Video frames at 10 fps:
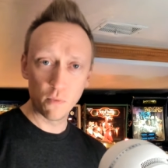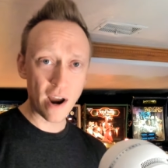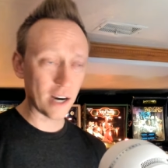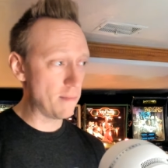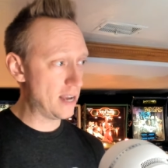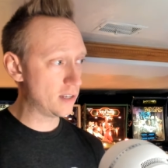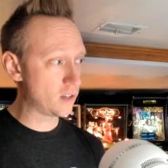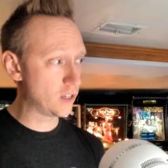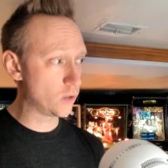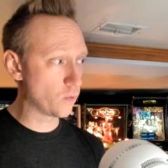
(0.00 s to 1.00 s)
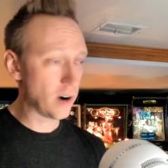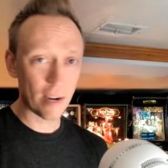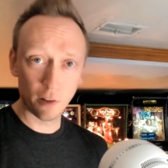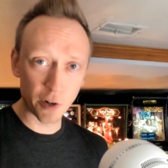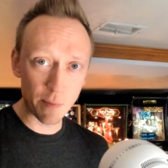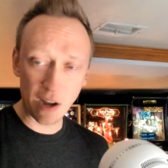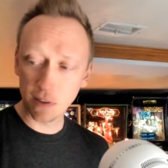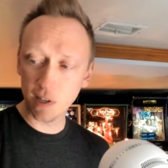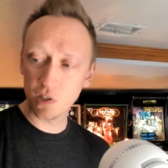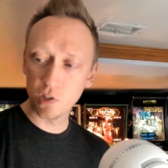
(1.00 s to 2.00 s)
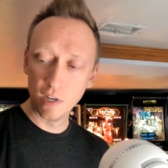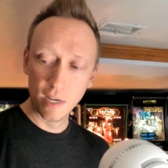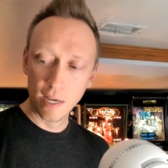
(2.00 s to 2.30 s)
recommends, this is where I learned about this,